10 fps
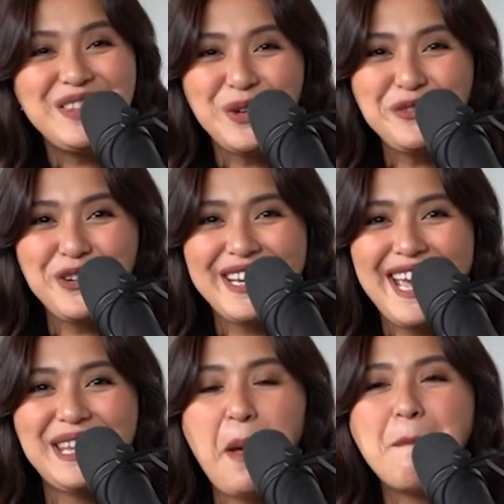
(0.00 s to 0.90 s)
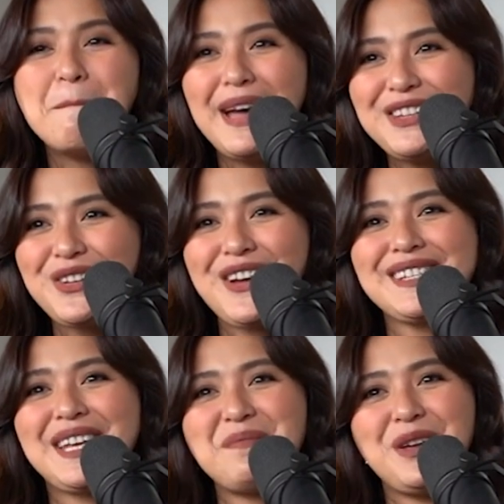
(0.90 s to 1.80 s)
And don't forget,
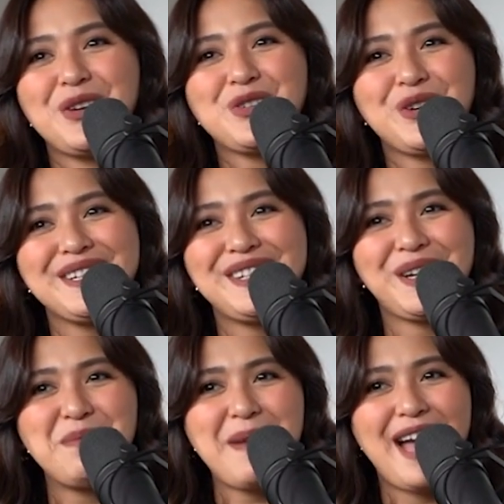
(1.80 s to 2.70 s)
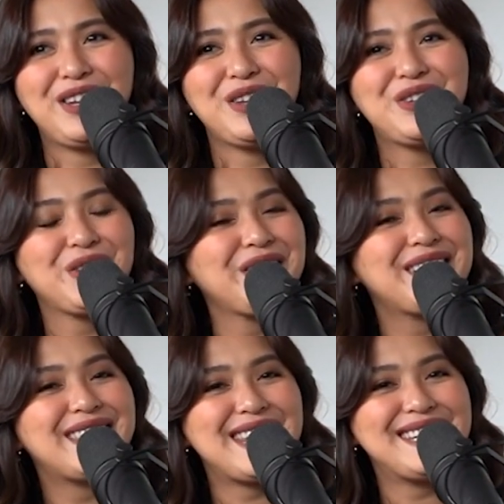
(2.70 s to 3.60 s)
Mentos can be your trusty companion
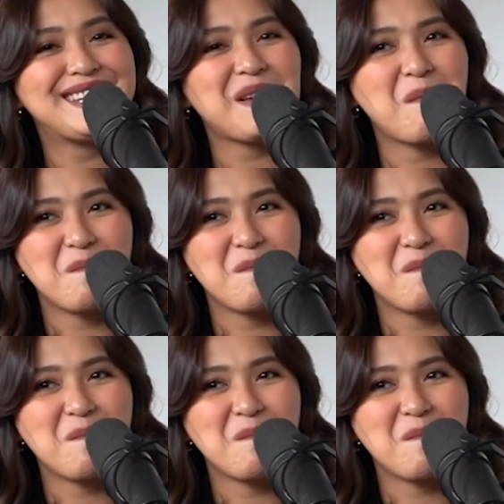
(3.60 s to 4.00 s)
during these